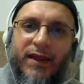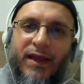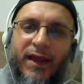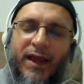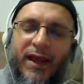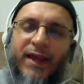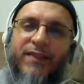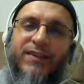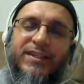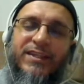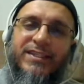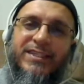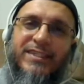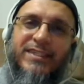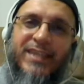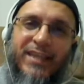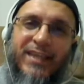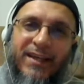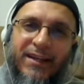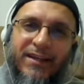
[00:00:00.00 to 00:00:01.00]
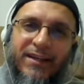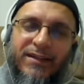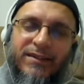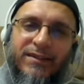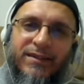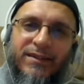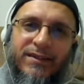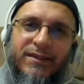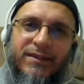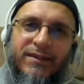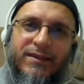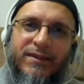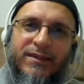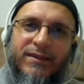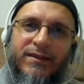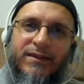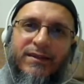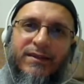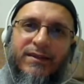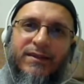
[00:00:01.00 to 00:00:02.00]
And the secret
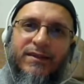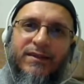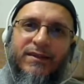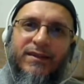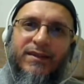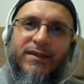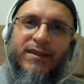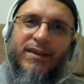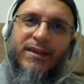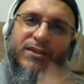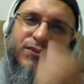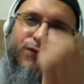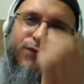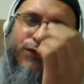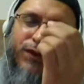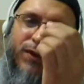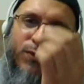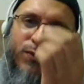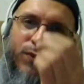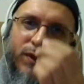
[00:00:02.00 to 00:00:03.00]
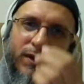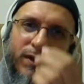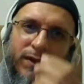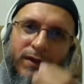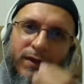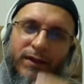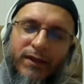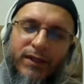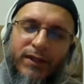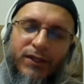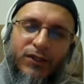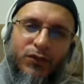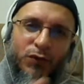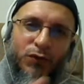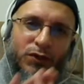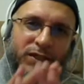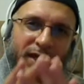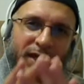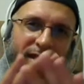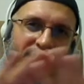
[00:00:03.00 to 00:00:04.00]
is free will. You
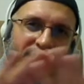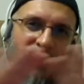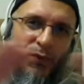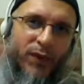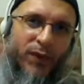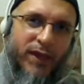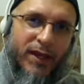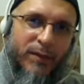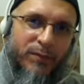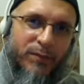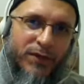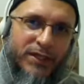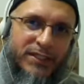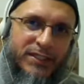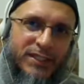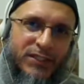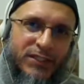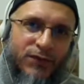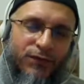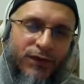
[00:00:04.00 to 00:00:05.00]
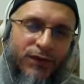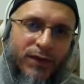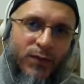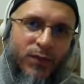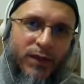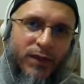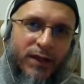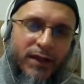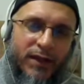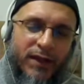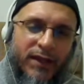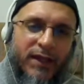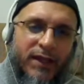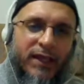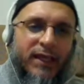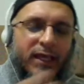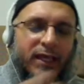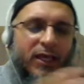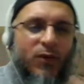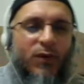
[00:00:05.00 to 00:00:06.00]
take away a person's free will,
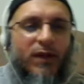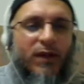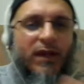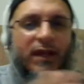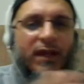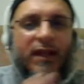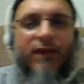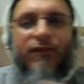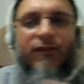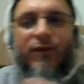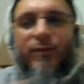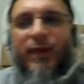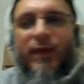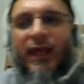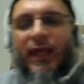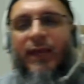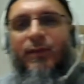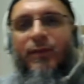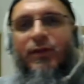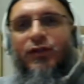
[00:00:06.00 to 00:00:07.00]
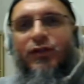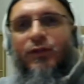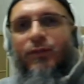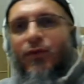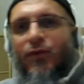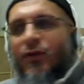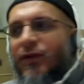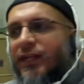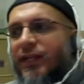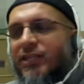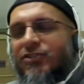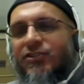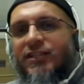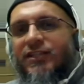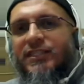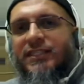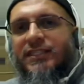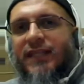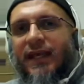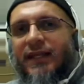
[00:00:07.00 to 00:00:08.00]
he will never be able to progress to the
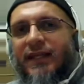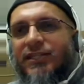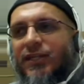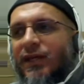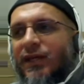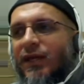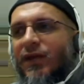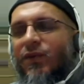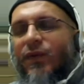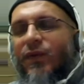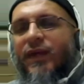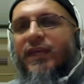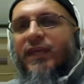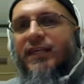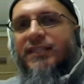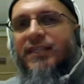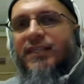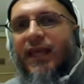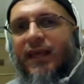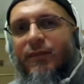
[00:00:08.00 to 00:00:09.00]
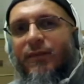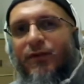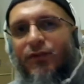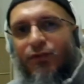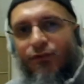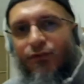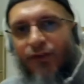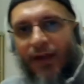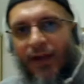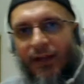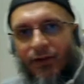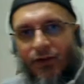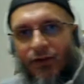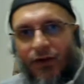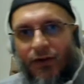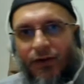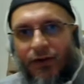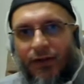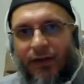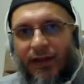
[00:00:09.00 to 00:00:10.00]
stage where he is able to find
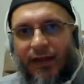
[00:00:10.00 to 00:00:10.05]
God.